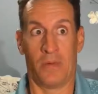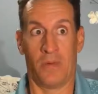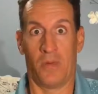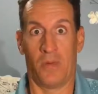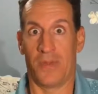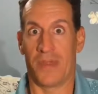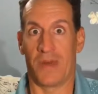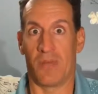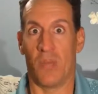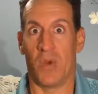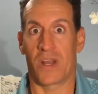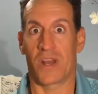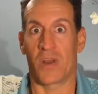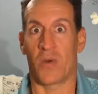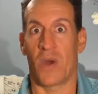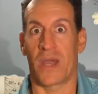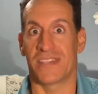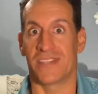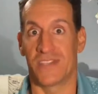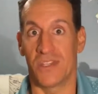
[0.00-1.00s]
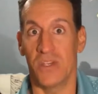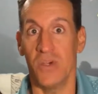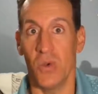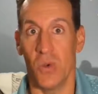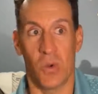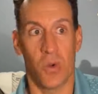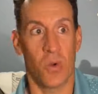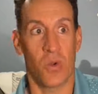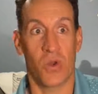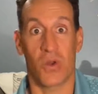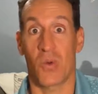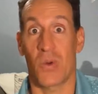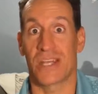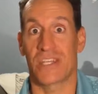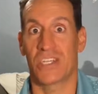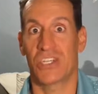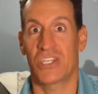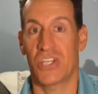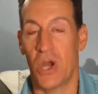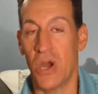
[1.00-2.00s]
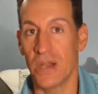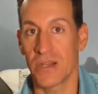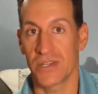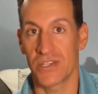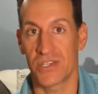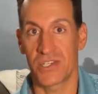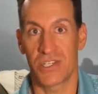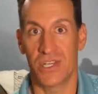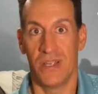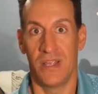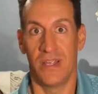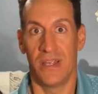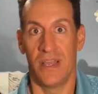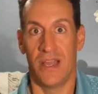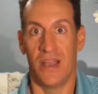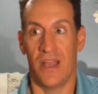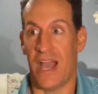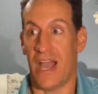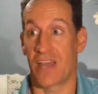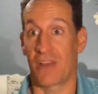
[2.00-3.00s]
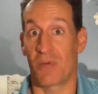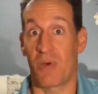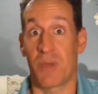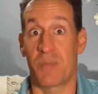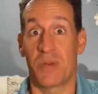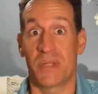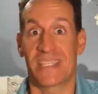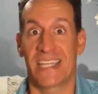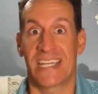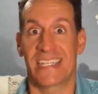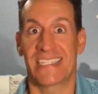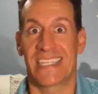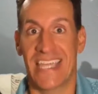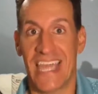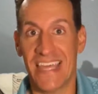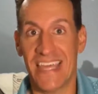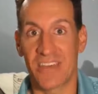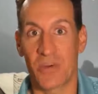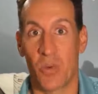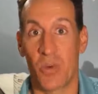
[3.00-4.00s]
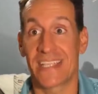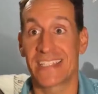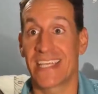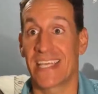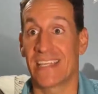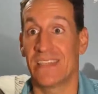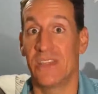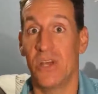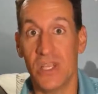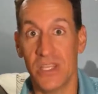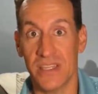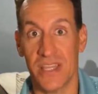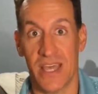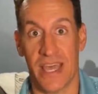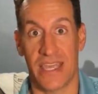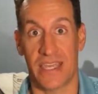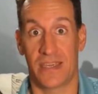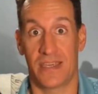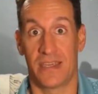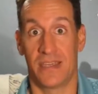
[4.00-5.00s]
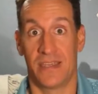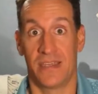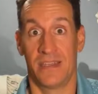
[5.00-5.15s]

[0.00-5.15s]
then what do I do? What do I charge? How do I put that together? What does that look like?